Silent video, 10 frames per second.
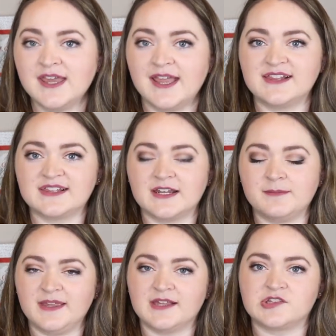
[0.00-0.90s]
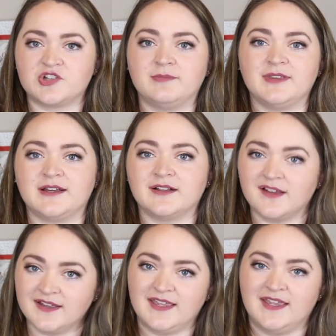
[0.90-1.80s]
it's going to be extremely
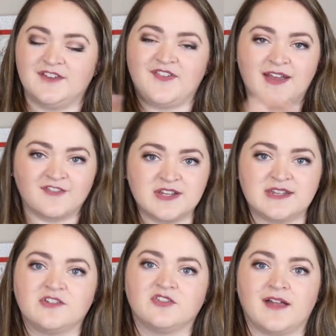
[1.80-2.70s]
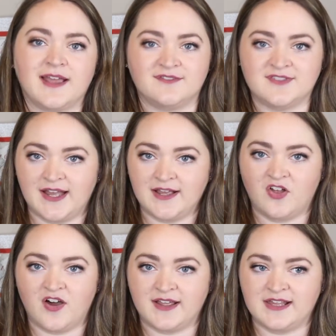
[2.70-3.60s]
clunky if every single line of
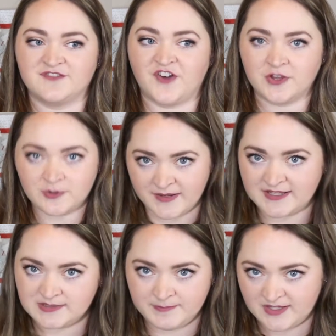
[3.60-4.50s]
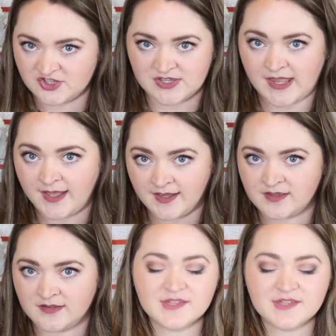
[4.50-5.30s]
dialogue is followed by a speech tag.